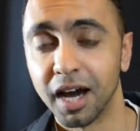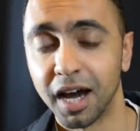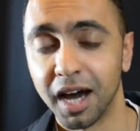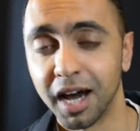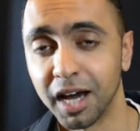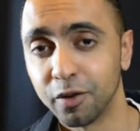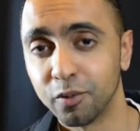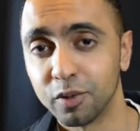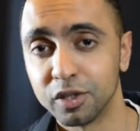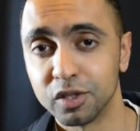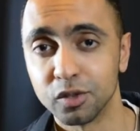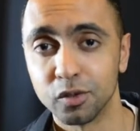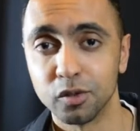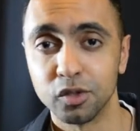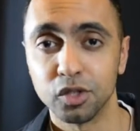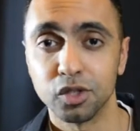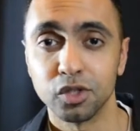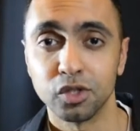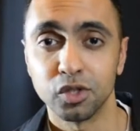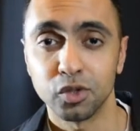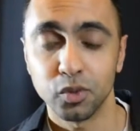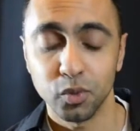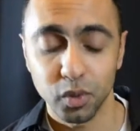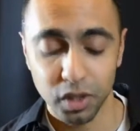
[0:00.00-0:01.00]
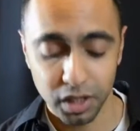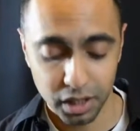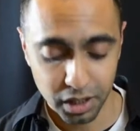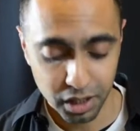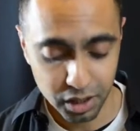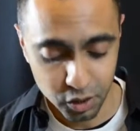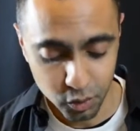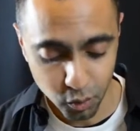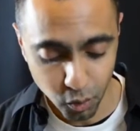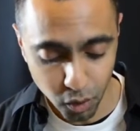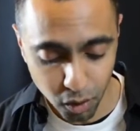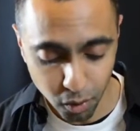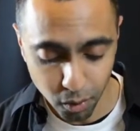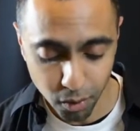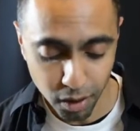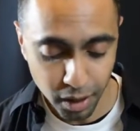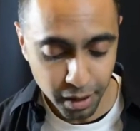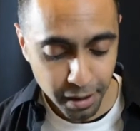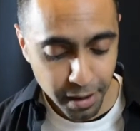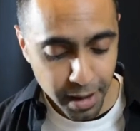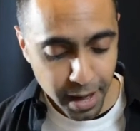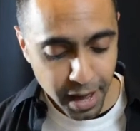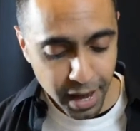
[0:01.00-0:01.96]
a high resolution screen as well.